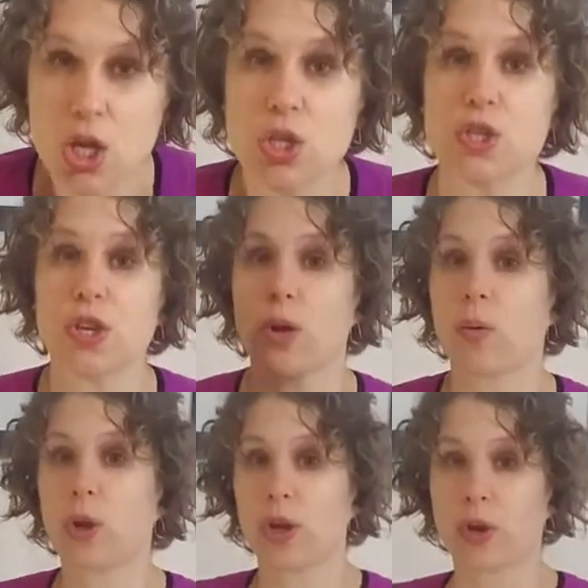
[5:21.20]

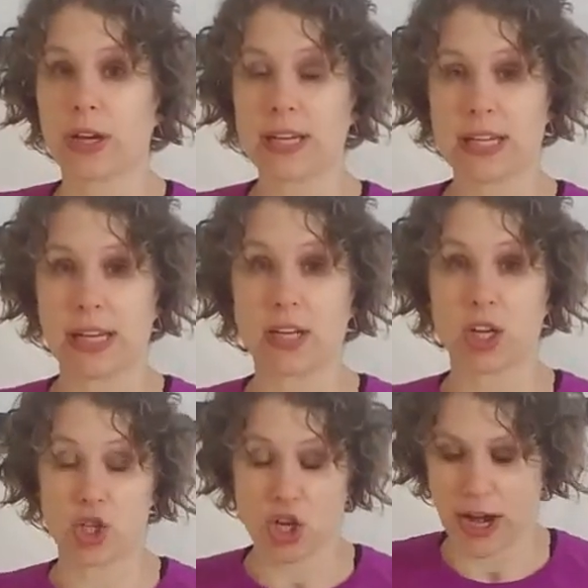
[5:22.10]
So you're going to need a
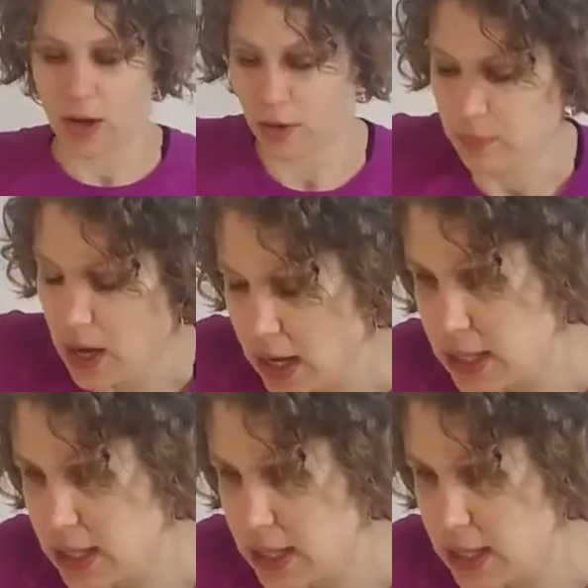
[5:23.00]
chair, a